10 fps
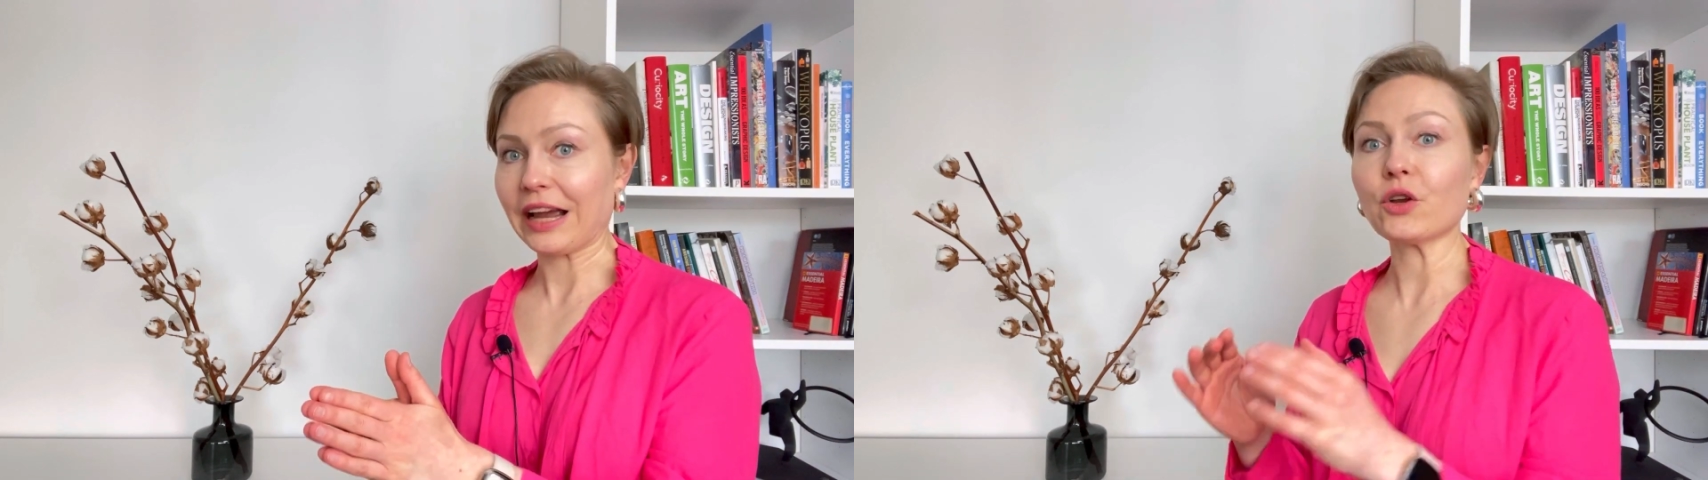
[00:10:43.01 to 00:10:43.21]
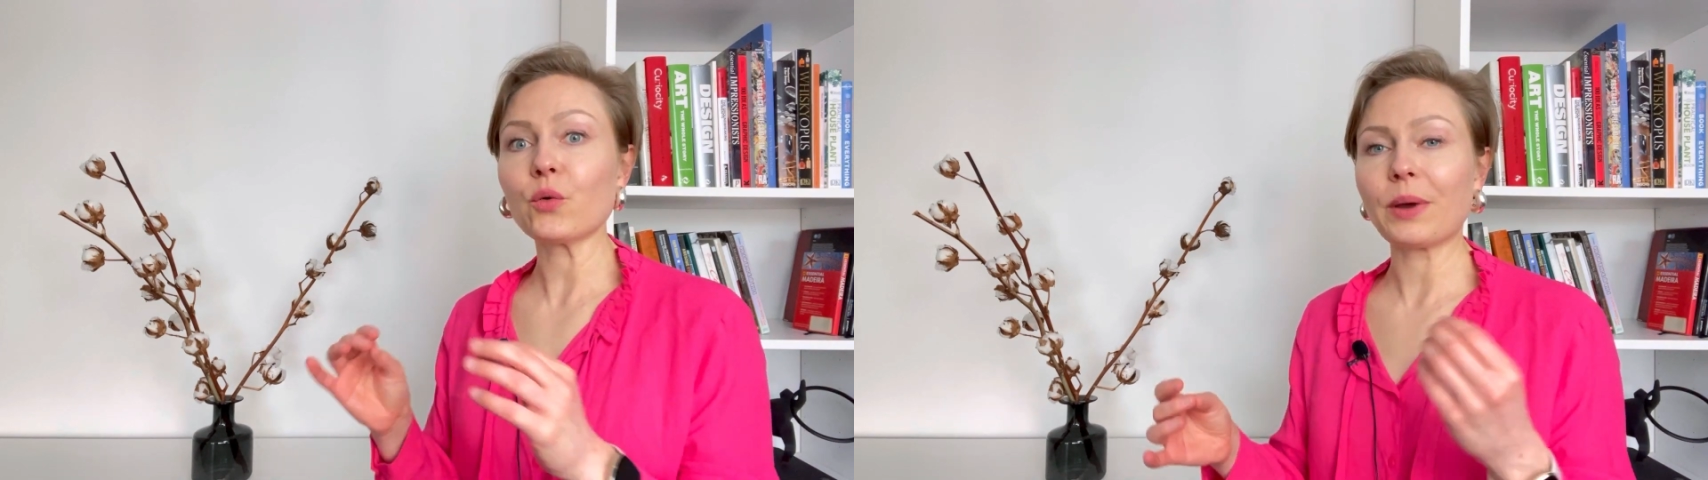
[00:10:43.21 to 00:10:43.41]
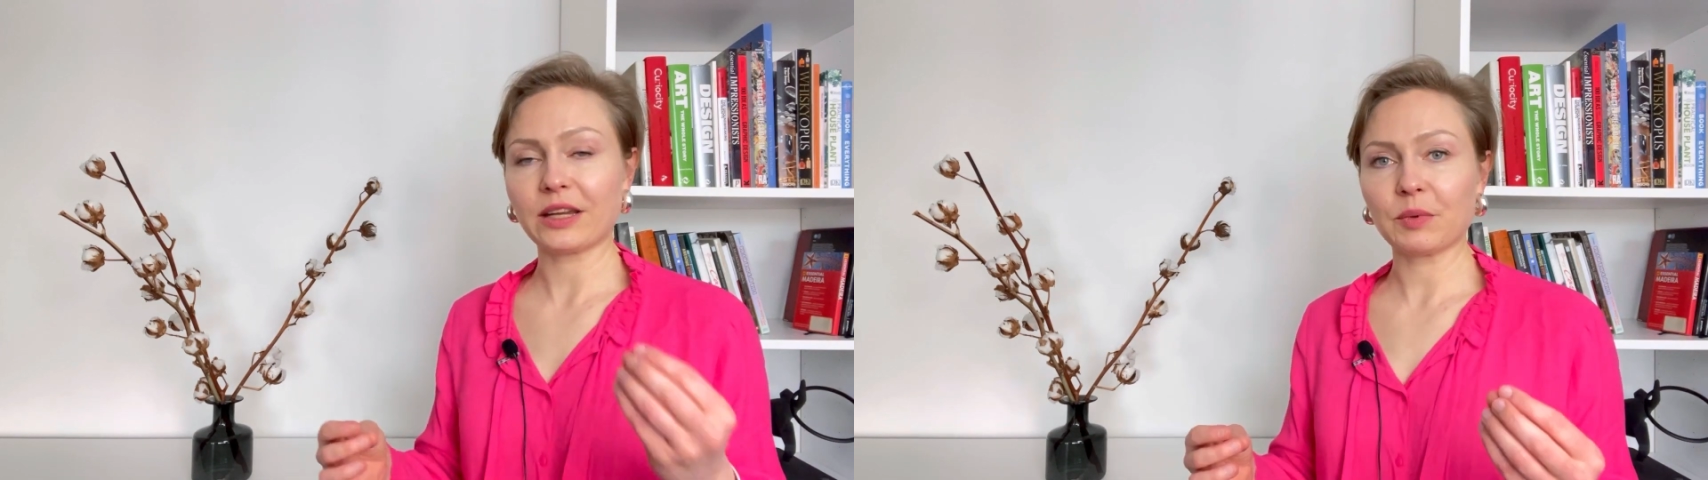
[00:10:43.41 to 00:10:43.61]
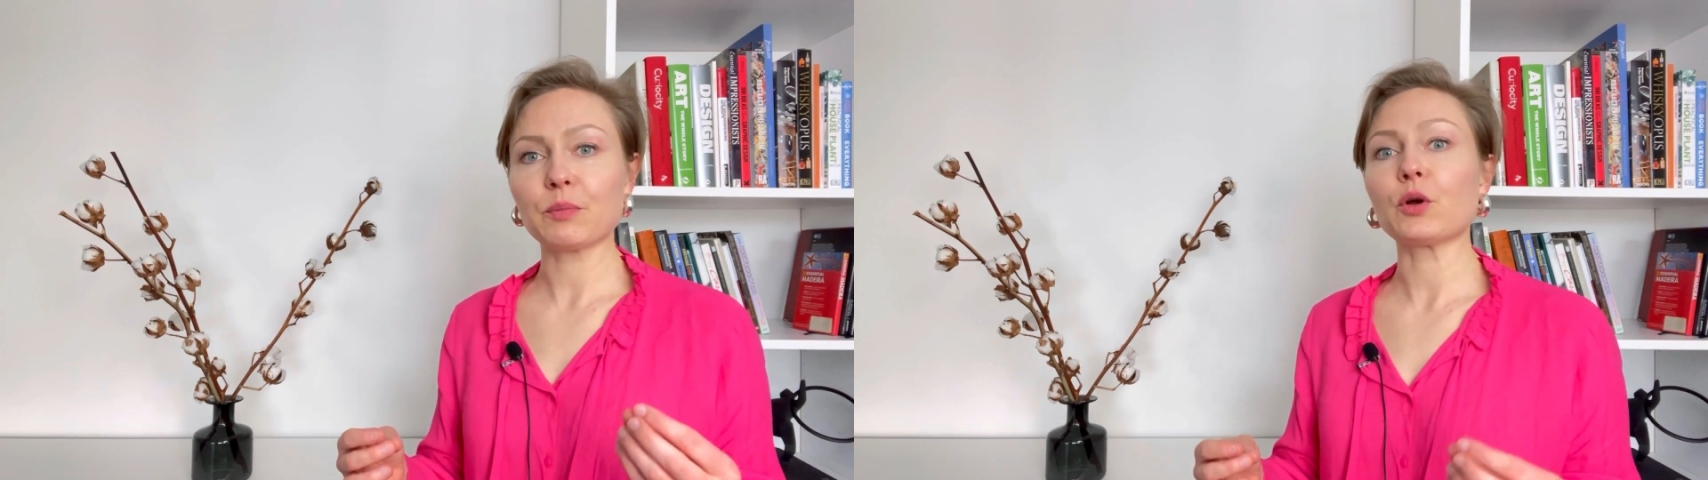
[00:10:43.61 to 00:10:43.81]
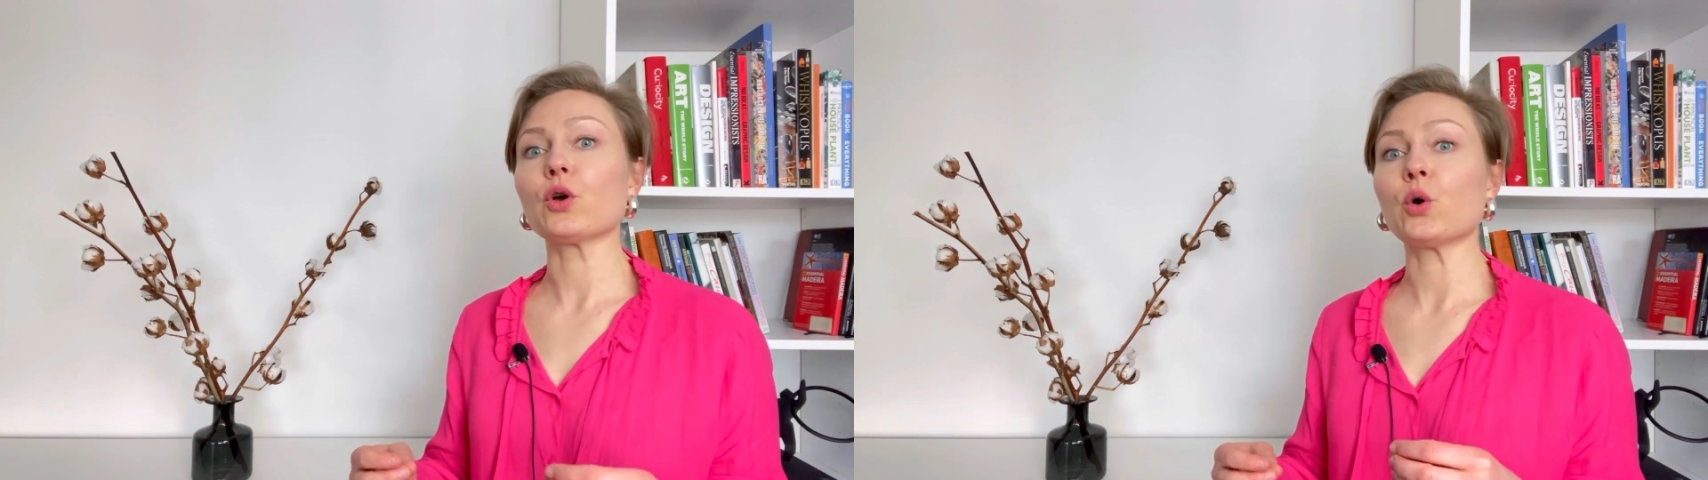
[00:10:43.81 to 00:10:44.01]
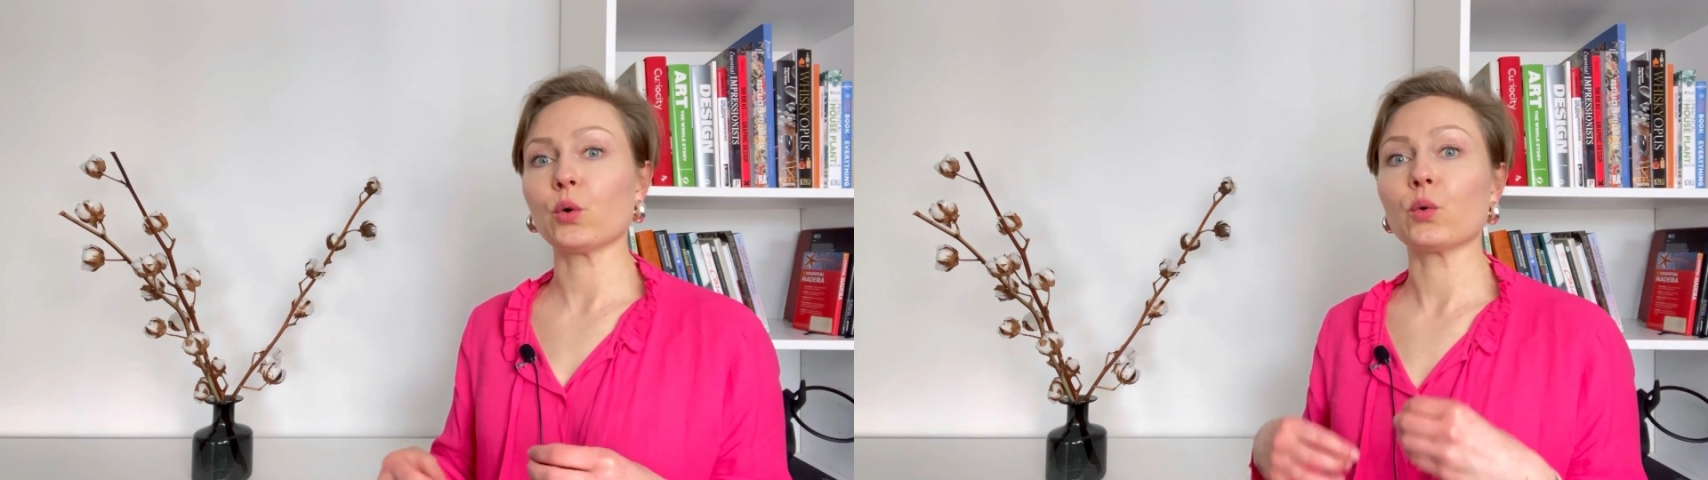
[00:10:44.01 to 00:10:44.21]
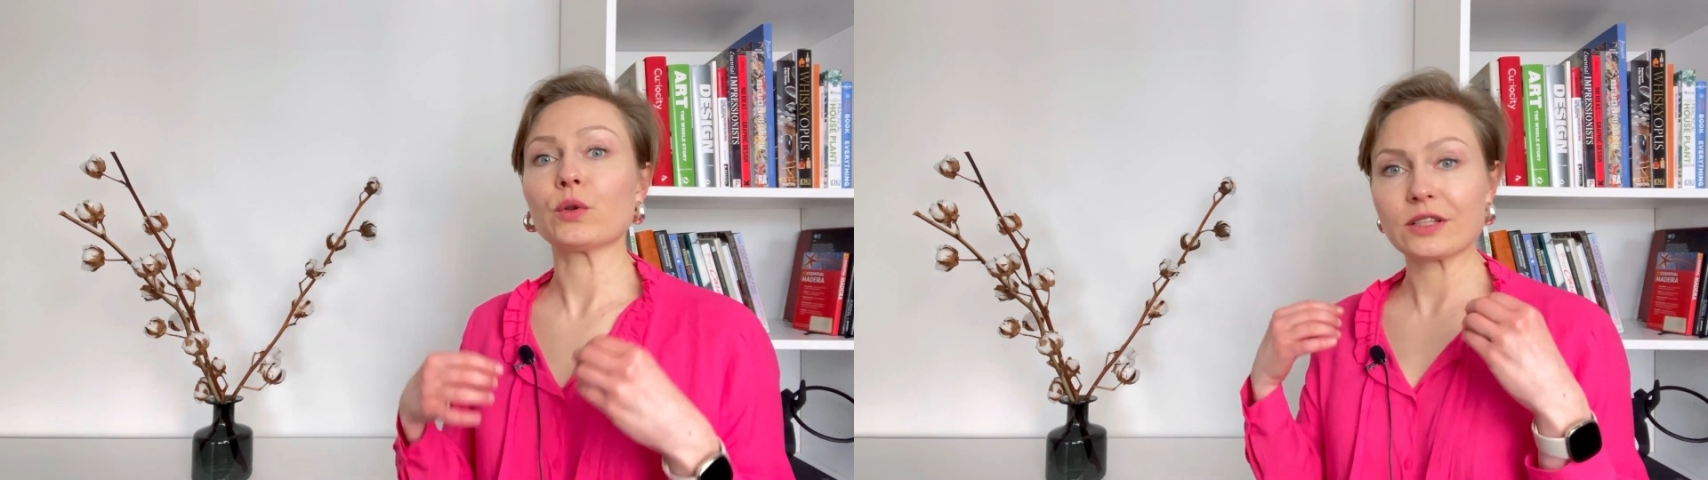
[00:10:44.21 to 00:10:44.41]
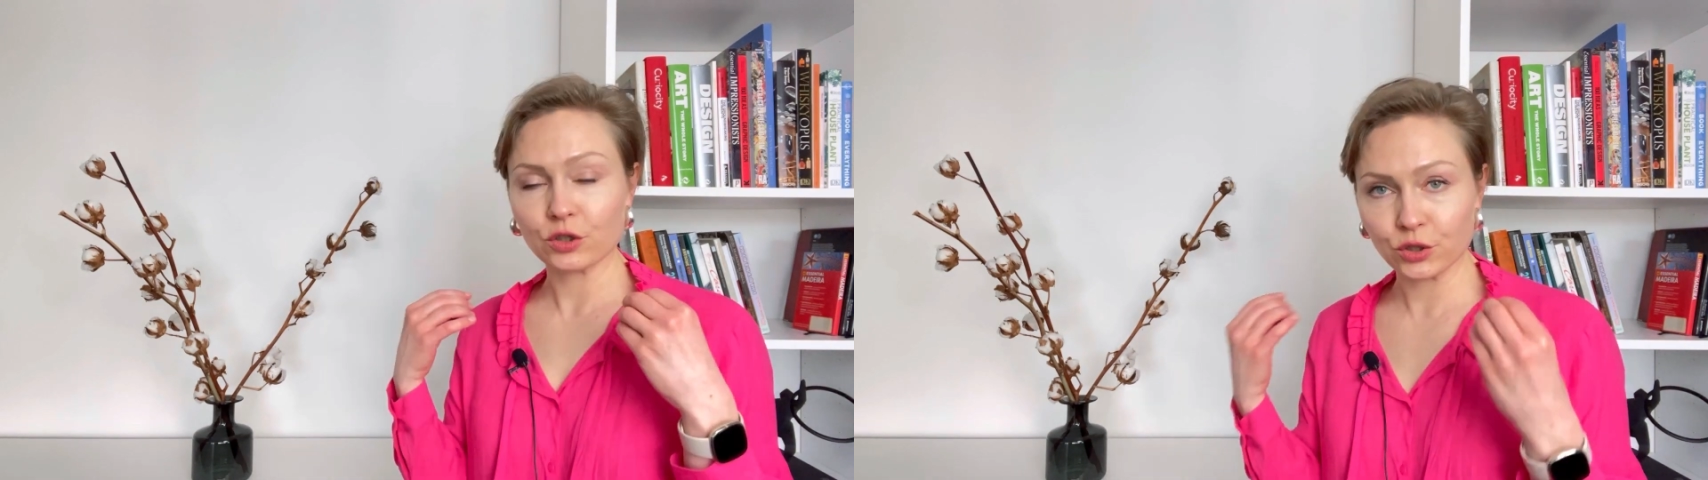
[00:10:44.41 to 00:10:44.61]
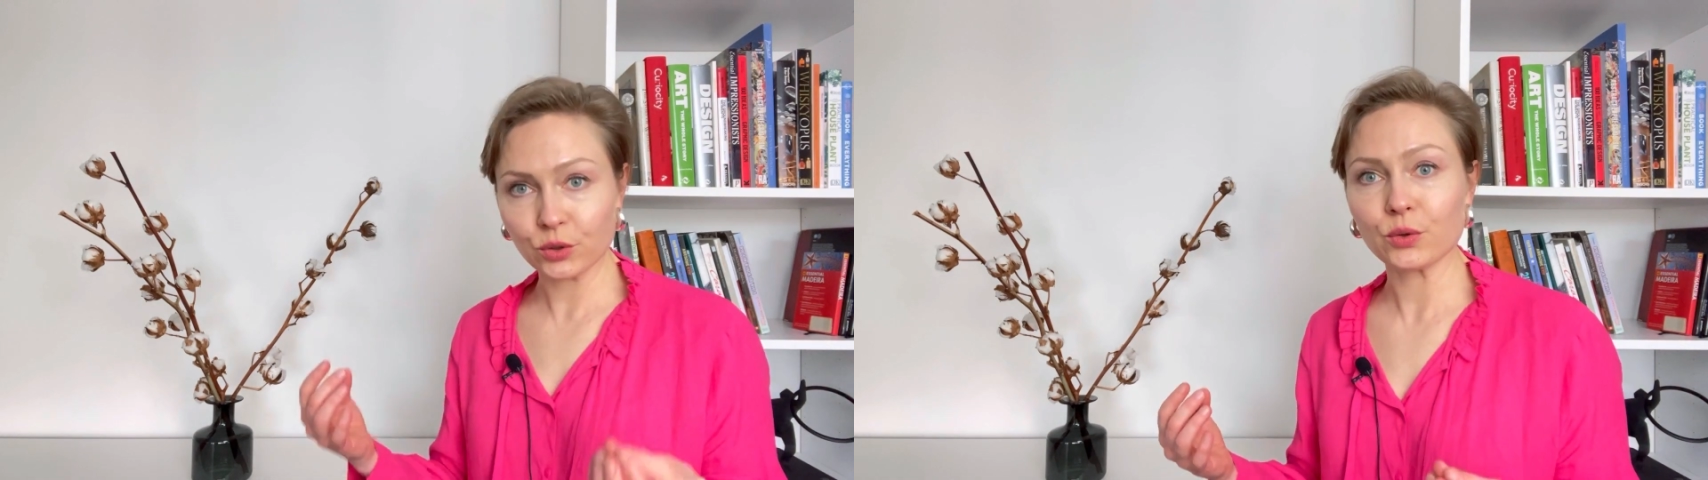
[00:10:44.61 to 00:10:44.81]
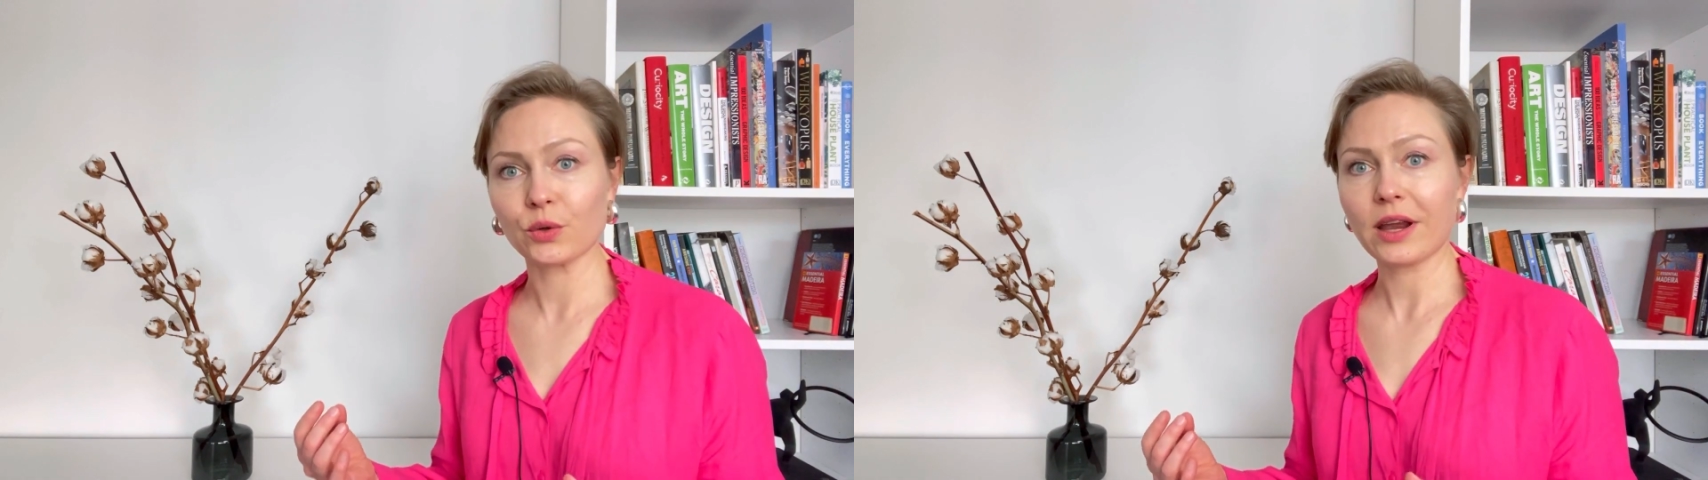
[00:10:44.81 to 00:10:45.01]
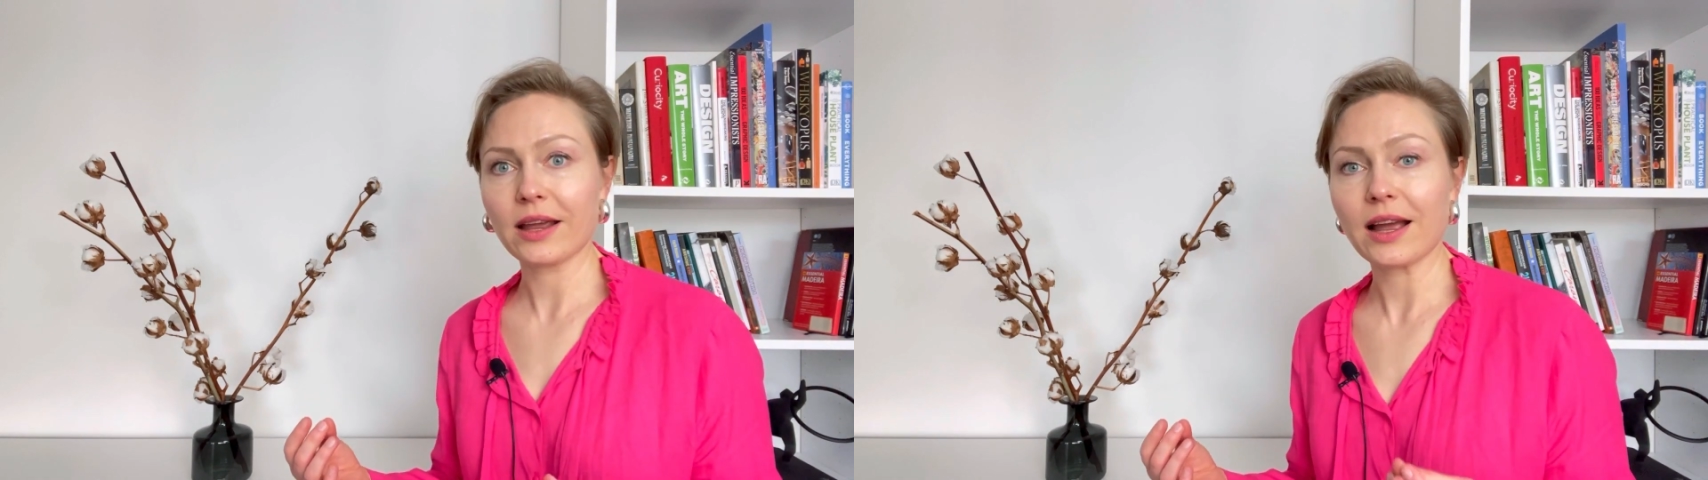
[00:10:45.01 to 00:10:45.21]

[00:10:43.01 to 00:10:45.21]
I know many people who do